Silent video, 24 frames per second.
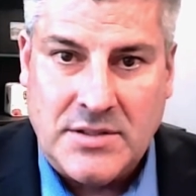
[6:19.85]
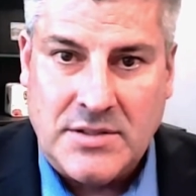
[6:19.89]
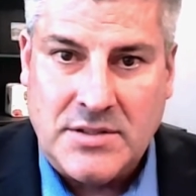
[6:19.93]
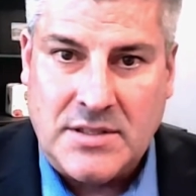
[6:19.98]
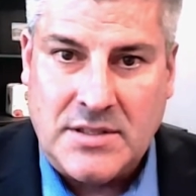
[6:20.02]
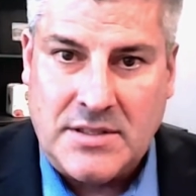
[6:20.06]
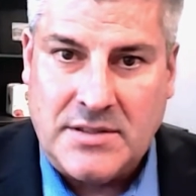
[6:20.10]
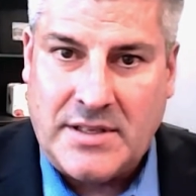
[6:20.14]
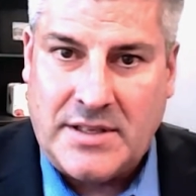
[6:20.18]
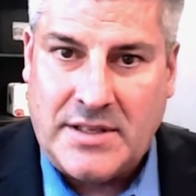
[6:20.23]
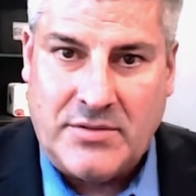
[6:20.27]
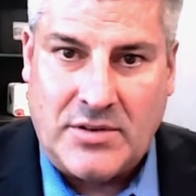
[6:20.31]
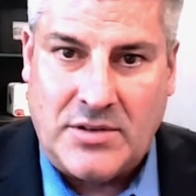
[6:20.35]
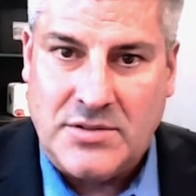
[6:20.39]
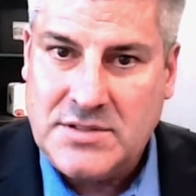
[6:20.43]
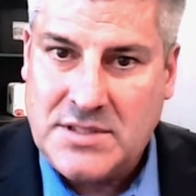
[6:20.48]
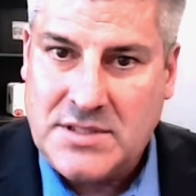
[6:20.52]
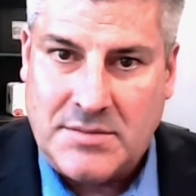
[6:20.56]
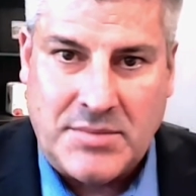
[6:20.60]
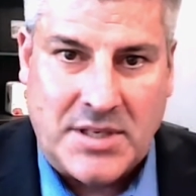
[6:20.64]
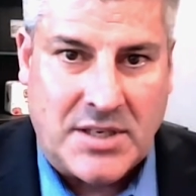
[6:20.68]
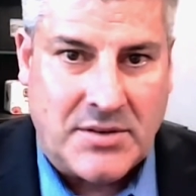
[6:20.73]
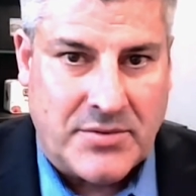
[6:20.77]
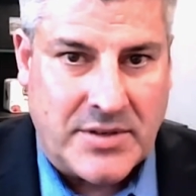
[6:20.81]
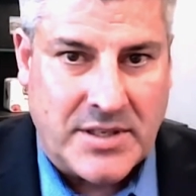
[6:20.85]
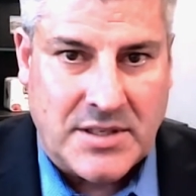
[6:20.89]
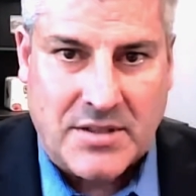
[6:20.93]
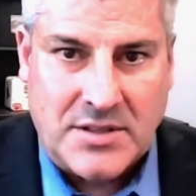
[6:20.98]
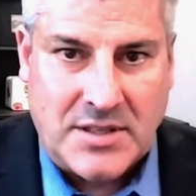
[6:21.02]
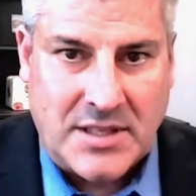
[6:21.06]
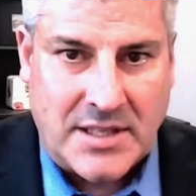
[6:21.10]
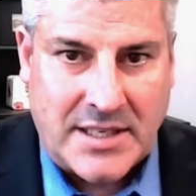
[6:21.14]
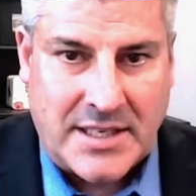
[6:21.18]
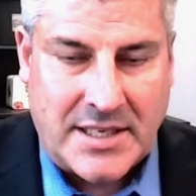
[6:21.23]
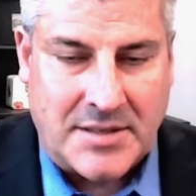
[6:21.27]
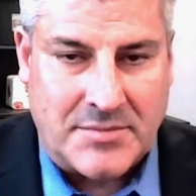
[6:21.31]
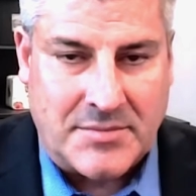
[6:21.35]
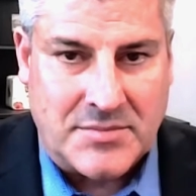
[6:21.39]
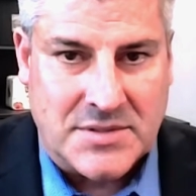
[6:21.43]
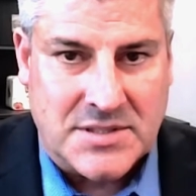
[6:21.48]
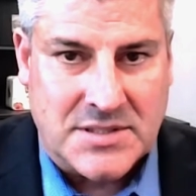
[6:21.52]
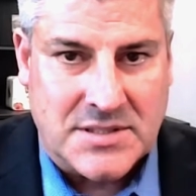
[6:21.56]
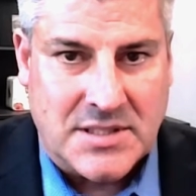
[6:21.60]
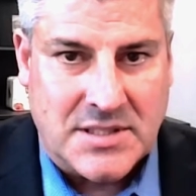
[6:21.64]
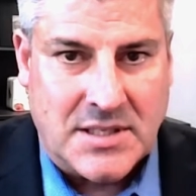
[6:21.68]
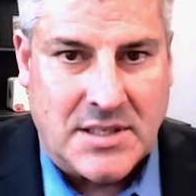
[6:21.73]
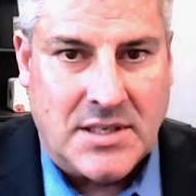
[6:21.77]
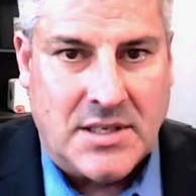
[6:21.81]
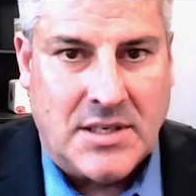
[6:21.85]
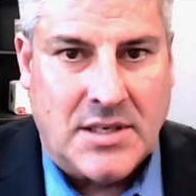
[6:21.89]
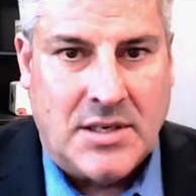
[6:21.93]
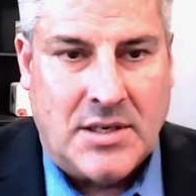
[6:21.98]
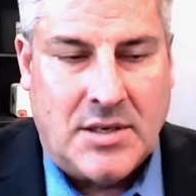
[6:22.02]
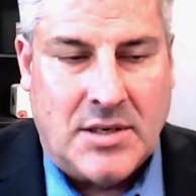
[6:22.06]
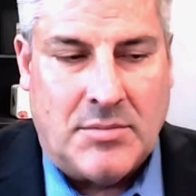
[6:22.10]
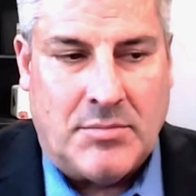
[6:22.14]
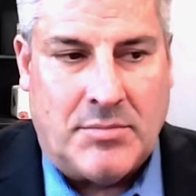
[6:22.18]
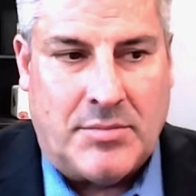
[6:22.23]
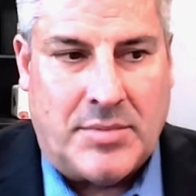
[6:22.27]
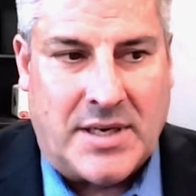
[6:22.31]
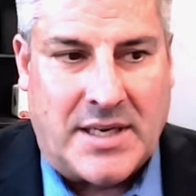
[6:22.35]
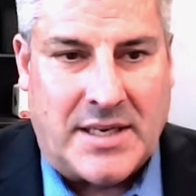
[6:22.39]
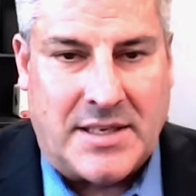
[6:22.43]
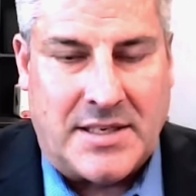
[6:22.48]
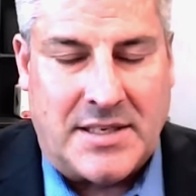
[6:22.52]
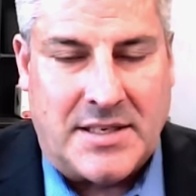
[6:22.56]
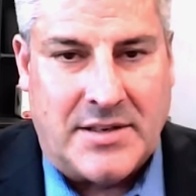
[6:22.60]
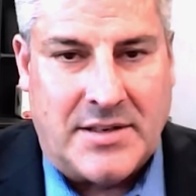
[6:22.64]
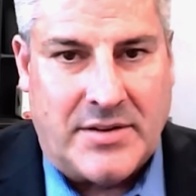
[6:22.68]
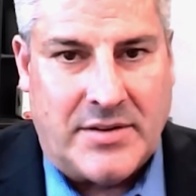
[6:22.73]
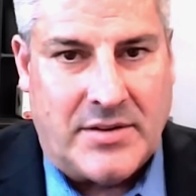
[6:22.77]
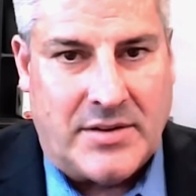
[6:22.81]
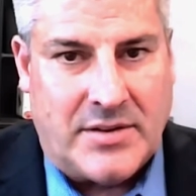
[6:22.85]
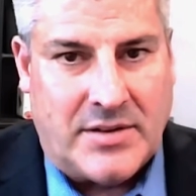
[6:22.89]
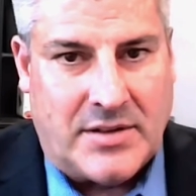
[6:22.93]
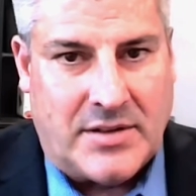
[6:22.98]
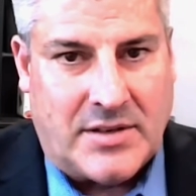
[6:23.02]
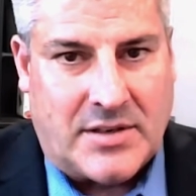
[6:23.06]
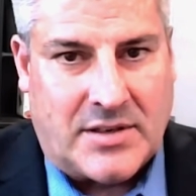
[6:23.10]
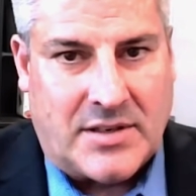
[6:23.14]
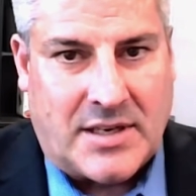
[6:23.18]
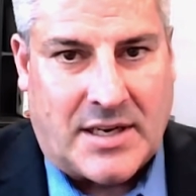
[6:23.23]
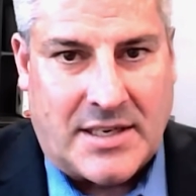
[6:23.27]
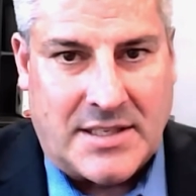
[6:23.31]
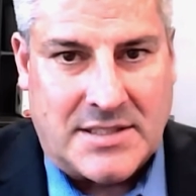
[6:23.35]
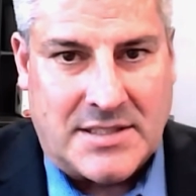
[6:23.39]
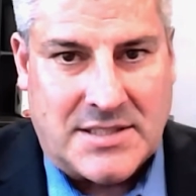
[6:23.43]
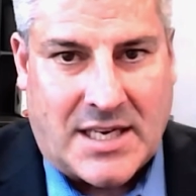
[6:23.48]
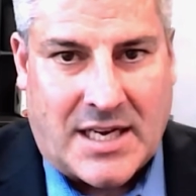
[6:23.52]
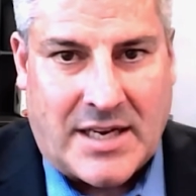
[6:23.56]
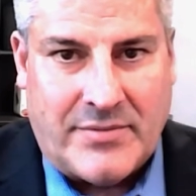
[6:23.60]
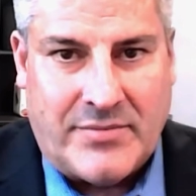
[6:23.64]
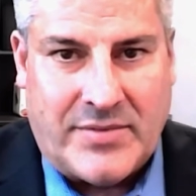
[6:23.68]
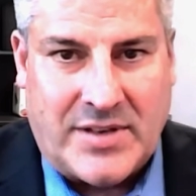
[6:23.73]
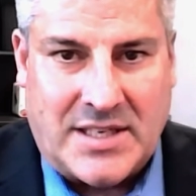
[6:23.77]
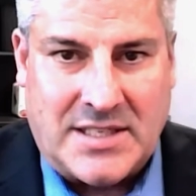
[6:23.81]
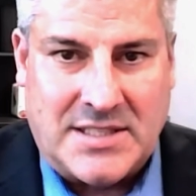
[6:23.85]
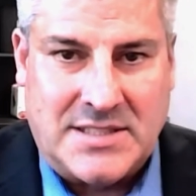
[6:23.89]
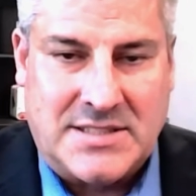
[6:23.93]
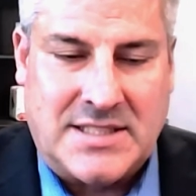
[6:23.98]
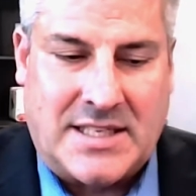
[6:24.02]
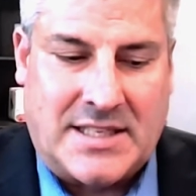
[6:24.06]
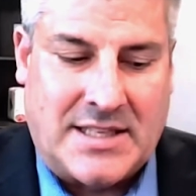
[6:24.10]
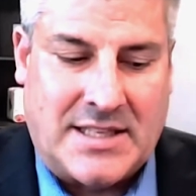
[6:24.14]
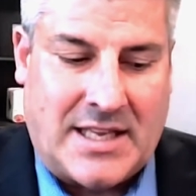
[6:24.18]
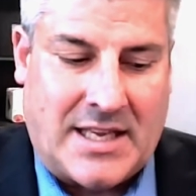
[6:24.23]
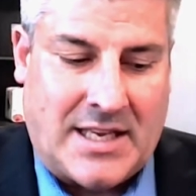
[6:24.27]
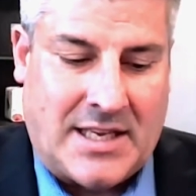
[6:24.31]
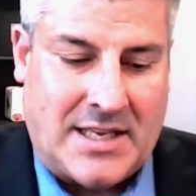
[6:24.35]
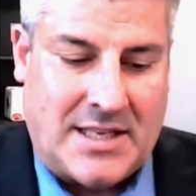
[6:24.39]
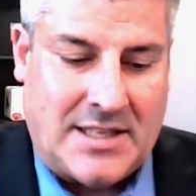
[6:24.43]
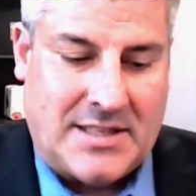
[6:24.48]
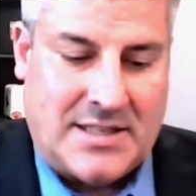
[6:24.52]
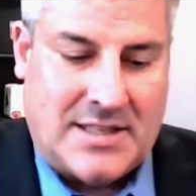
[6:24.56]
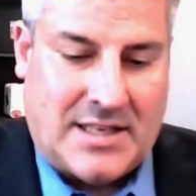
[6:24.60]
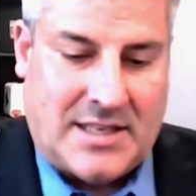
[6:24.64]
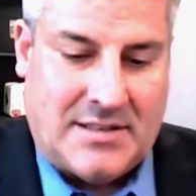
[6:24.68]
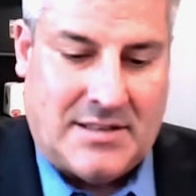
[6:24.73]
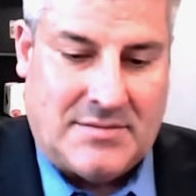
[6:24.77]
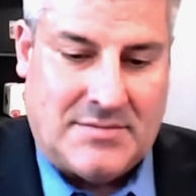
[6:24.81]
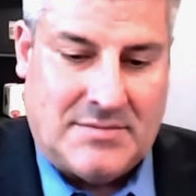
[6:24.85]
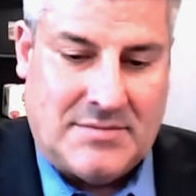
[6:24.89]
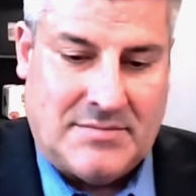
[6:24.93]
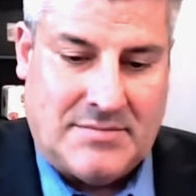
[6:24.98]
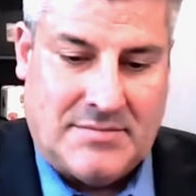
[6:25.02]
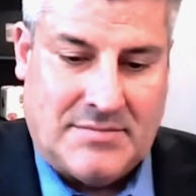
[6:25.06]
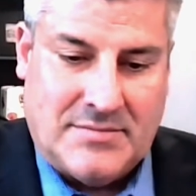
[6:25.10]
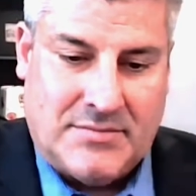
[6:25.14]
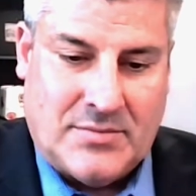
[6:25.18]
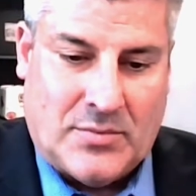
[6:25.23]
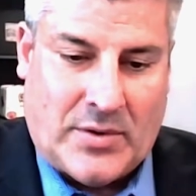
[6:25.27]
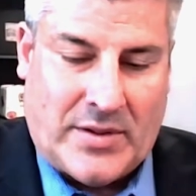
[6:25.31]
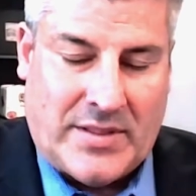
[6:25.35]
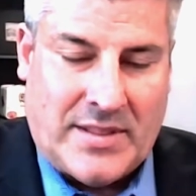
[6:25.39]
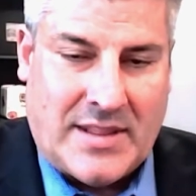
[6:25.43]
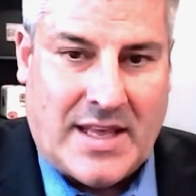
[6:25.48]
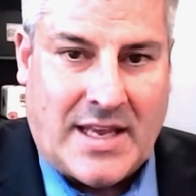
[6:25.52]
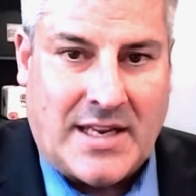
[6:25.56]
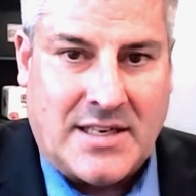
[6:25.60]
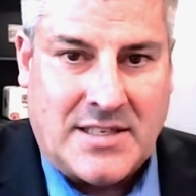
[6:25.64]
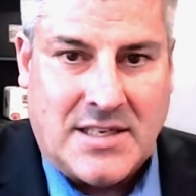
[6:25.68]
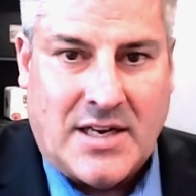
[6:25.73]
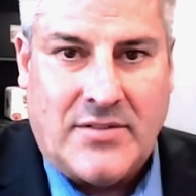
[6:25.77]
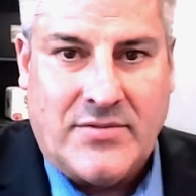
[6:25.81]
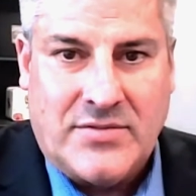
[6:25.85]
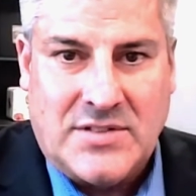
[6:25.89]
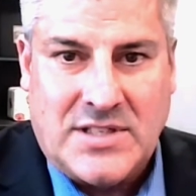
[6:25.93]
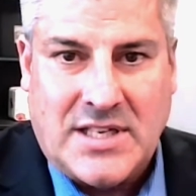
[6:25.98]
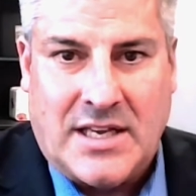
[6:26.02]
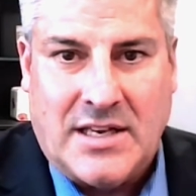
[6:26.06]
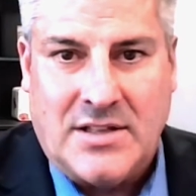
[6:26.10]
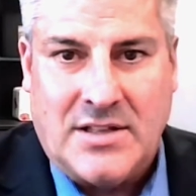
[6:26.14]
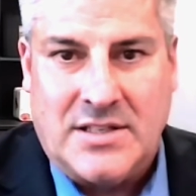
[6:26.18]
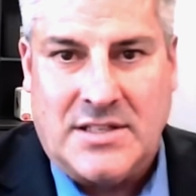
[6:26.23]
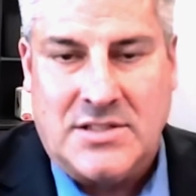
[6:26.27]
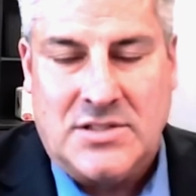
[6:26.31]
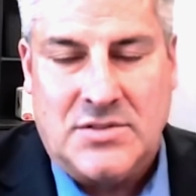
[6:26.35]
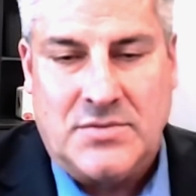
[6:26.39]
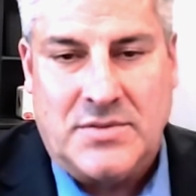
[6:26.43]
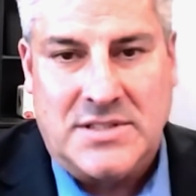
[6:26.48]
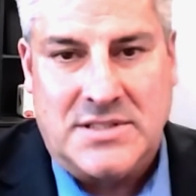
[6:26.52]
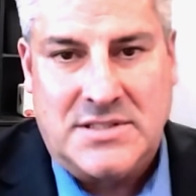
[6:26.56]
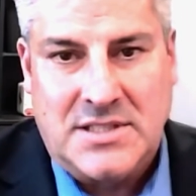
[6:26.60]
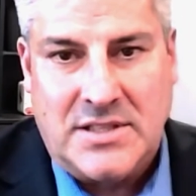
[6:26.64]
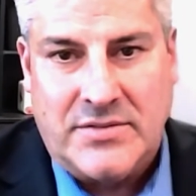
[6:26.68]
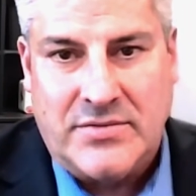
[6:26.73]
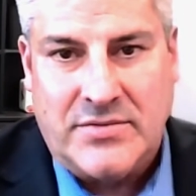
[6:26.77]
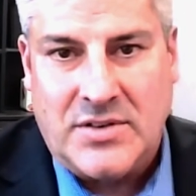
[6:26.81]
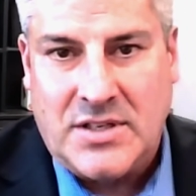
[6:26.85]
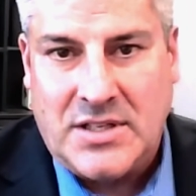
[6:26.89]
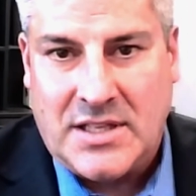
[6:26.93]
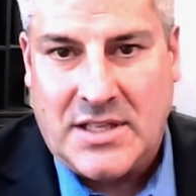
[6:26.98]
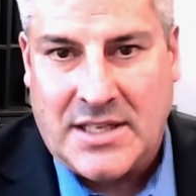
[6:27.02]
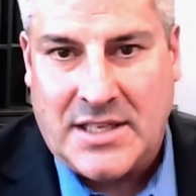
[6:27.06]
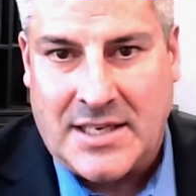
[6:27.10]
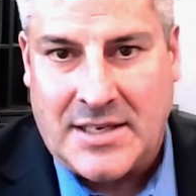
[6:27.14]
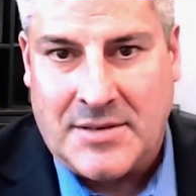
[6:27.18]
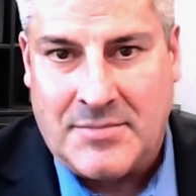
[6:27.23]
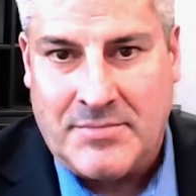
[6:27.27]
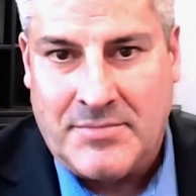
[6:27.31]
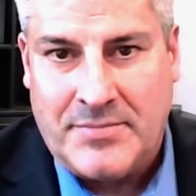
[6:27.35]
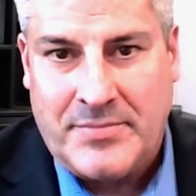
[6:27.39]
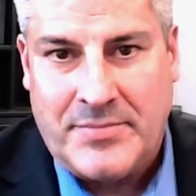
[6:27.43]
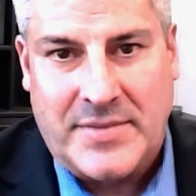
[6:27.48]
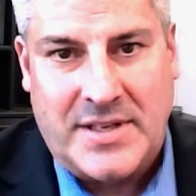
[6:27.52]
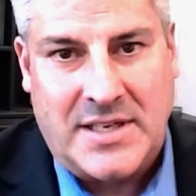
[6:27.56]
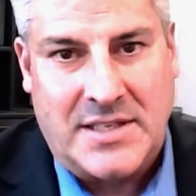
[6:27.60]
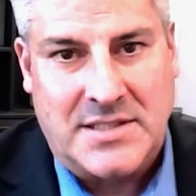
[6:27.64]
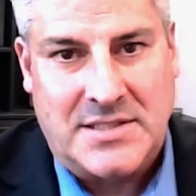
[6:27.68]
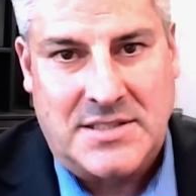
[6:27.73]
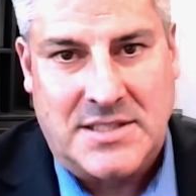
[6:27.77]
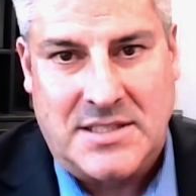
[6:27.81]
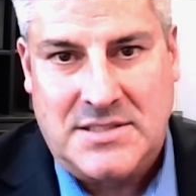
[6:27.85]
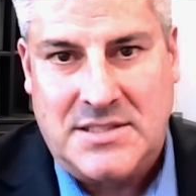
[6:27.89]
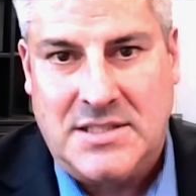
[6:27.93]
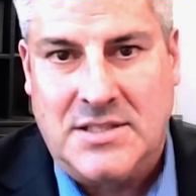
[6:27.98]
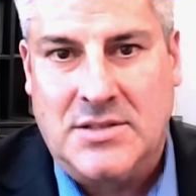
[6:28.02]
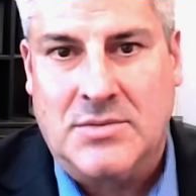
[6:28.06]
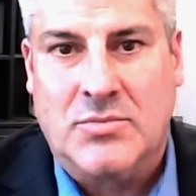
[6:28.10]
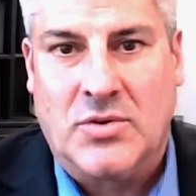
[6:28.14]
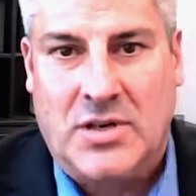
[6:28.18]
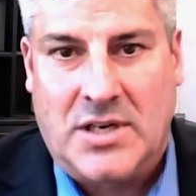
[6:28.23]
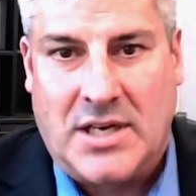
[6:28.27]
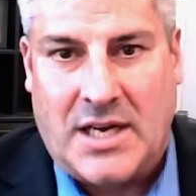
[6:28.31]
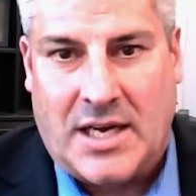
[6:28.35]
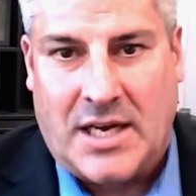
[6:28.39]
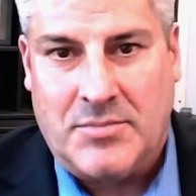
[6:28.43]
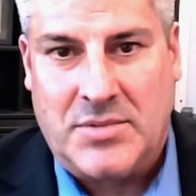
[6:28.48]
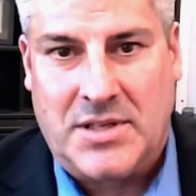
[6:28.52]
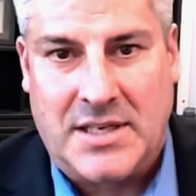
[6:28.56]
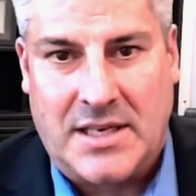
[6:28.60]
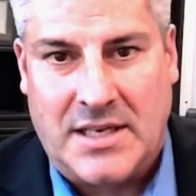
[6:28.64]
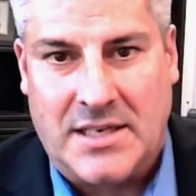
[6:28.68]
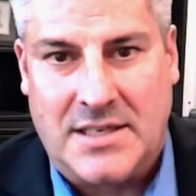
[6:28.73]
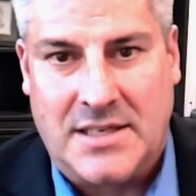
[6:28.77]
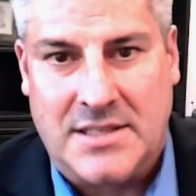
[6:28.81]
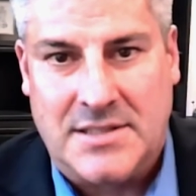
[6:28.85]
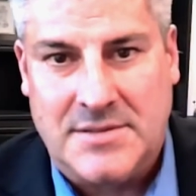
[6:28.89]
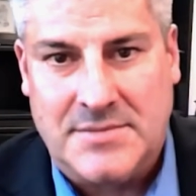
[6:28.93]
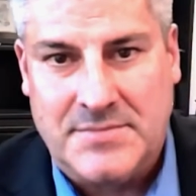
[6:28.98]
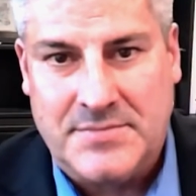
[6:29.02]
Those can be real claims, but they're not as obvious. And they when they dovetail into a civil claim, it's a little more complicated.